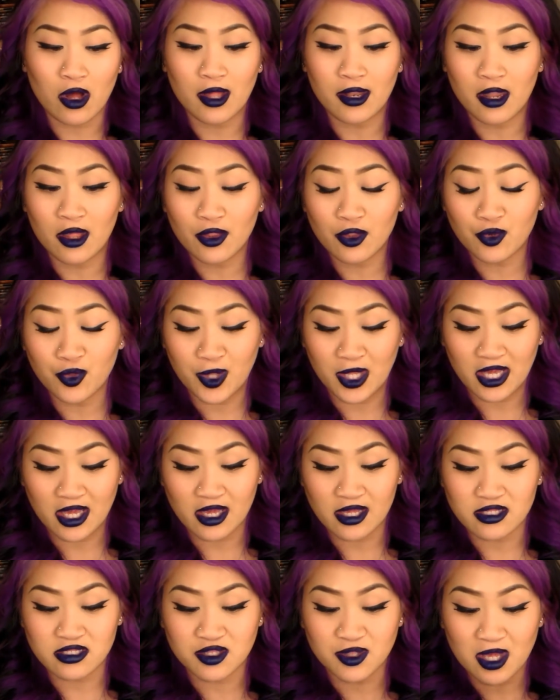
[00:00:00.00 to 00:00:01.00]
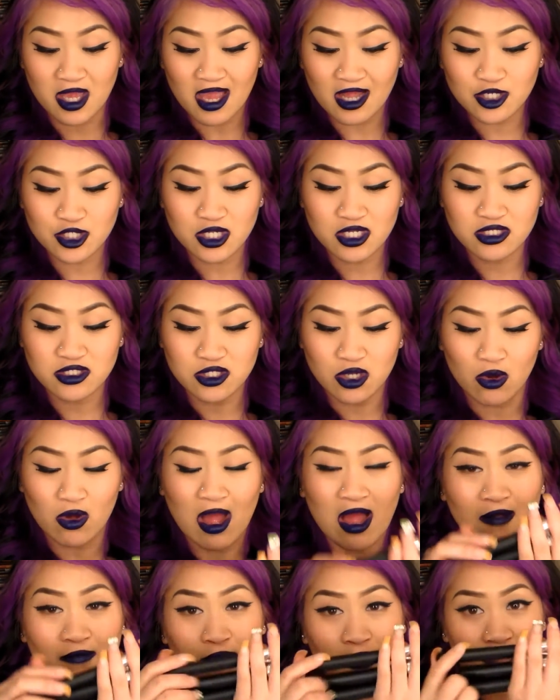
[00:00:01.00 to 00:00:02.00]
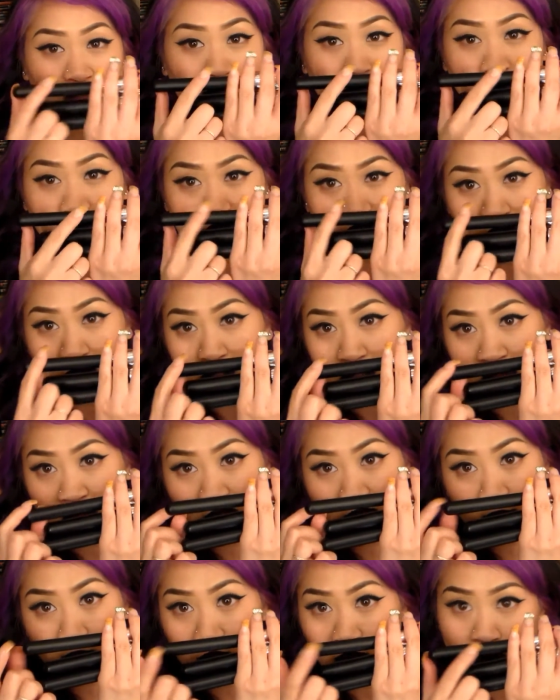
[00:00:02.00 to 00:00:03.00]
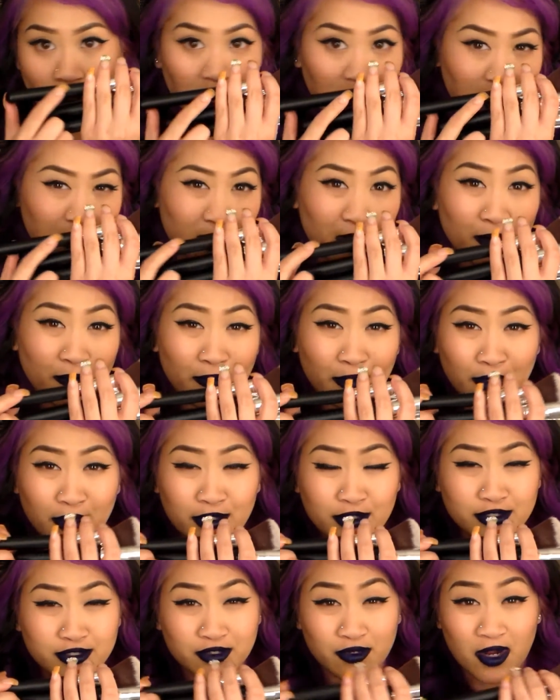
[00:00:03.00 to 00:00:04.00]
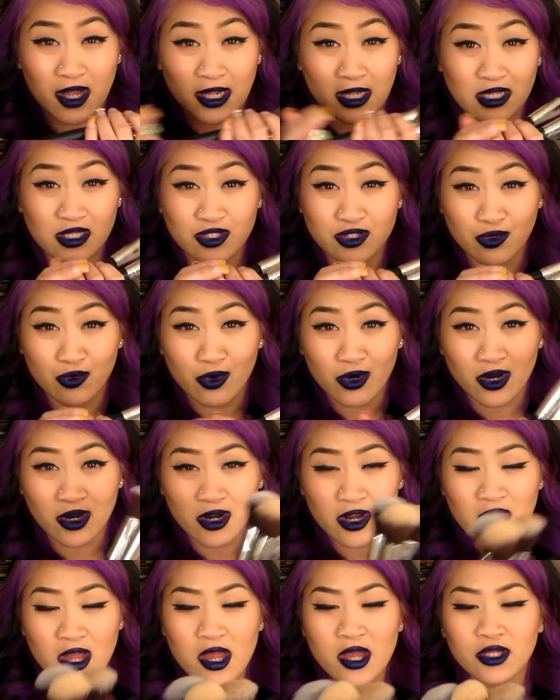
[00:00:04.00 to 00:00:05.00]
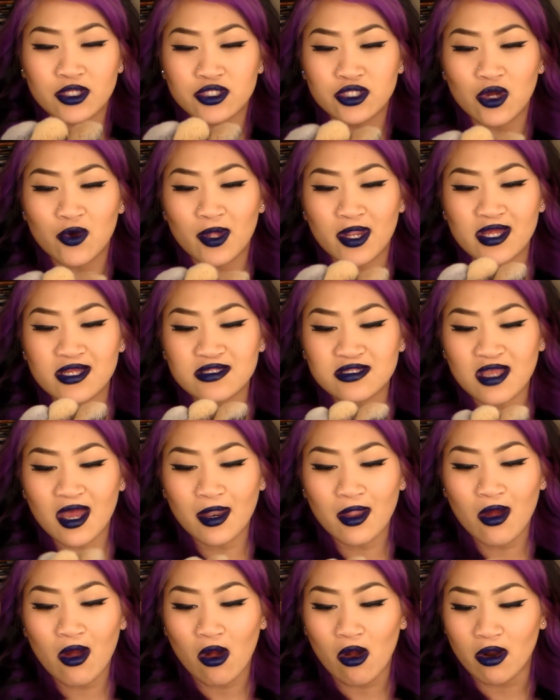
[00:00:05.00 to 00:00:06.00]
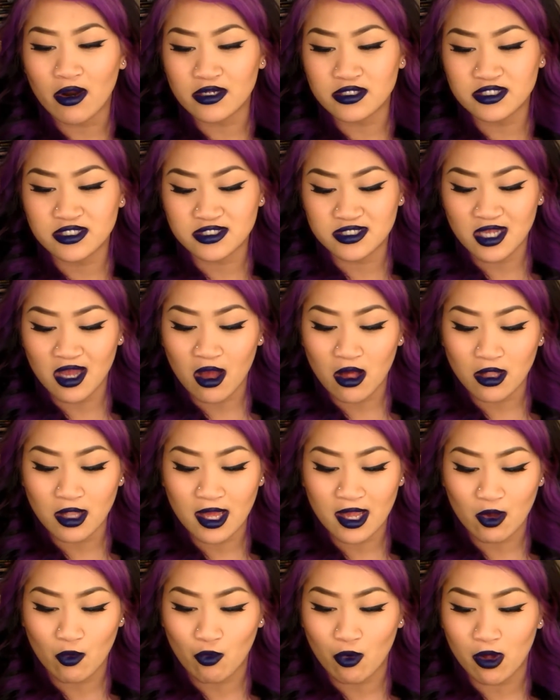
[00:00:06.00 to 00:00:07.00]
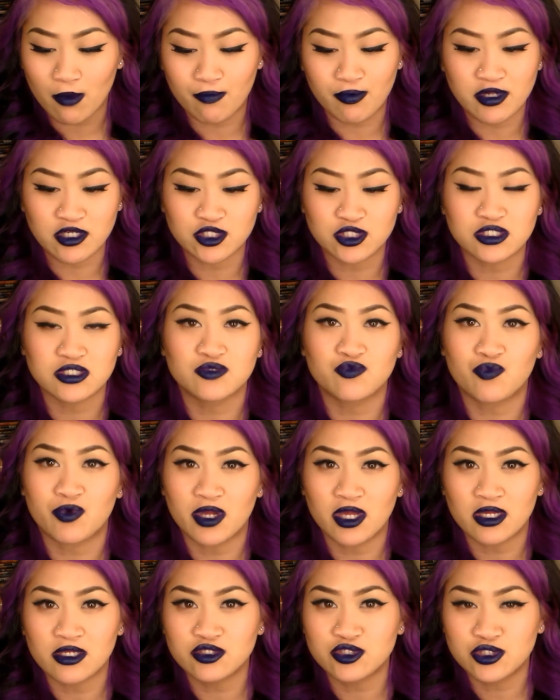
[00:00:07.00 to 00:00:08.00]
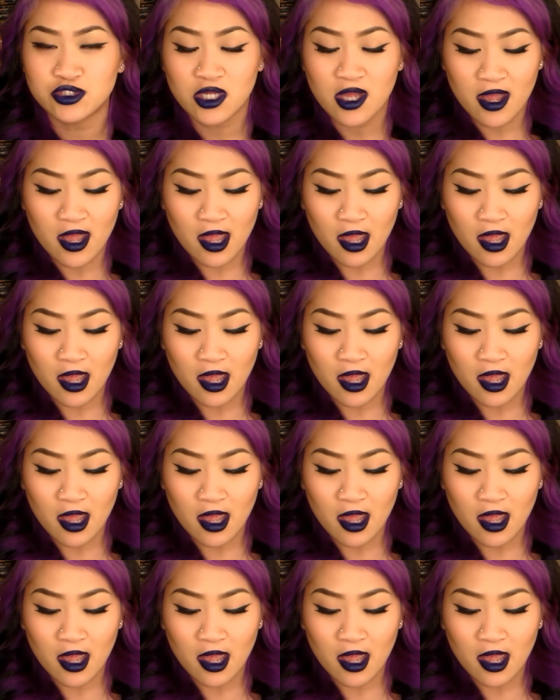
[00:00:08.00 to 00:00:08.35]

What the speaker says: Another thing is they actually don't have labels on them or like numbers or any sort. So it is kind of hard to tell like what brush is which.